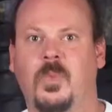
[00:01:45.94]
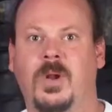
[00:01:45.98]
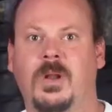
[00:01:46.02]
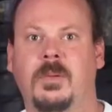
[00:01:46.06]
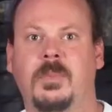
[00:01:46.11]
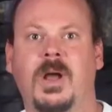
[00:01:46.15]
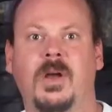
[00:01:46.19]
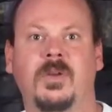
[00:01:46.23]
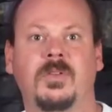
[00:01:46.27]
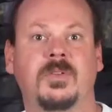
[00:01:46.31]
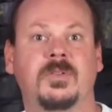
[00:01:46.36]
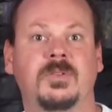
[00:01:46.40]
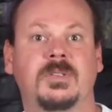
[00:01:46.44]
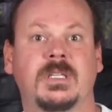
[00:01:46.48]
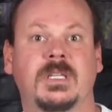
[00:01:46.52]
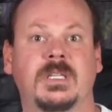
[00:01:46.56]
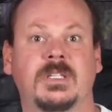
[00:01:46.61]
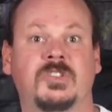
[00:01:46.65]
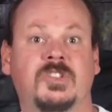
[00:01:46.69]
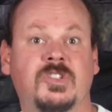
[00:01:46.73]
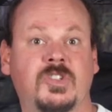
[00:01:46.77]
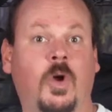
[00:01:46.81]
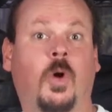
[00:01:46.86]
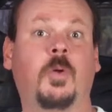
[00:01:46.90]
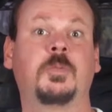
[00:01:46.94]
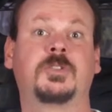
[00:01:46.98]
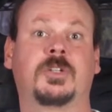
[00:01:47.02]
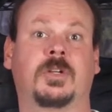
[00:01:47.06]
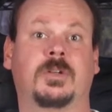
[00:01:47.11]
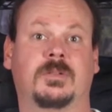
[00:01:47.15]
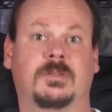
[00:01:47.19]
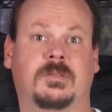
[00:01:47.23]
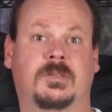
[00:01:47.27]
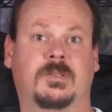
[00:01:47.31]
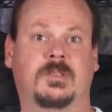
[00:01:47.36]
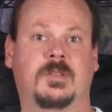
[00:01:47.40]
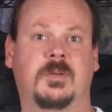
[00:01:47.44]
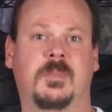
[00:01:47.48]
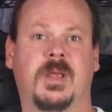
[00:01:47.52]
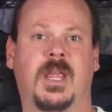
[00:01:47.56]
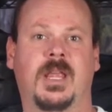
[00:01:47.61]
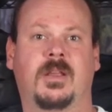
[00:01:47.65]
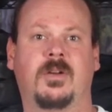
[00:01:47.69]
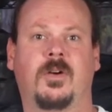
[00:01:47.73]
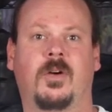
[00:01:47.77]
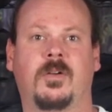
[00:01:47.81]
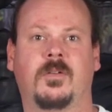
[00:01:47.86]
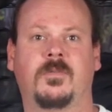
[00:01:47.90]
what about using sculptures to
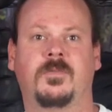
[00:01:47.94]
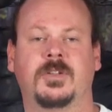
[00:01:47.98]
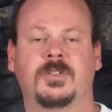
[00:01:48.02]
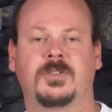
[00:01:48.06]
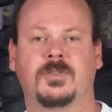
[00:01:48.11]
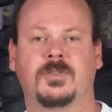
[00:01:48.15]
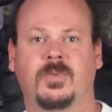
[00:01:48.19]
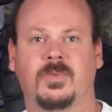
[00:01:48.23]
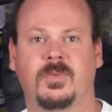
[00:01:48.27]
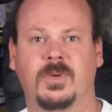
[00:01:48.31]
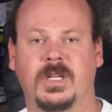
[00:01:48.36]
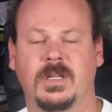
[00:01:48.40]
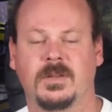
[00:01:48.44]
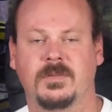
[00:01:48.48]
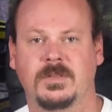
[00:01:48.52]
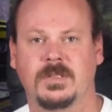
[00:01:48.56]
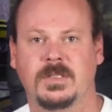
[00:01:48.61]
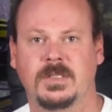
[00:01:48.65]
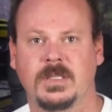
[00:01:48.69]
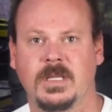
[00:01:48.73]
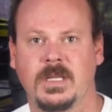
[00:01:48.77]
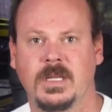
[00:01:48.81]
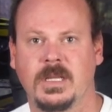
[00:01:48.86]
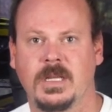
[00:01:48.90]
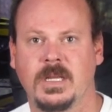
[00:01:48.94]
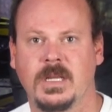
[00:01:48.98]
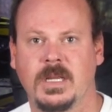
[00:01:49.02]
make artificial reefs?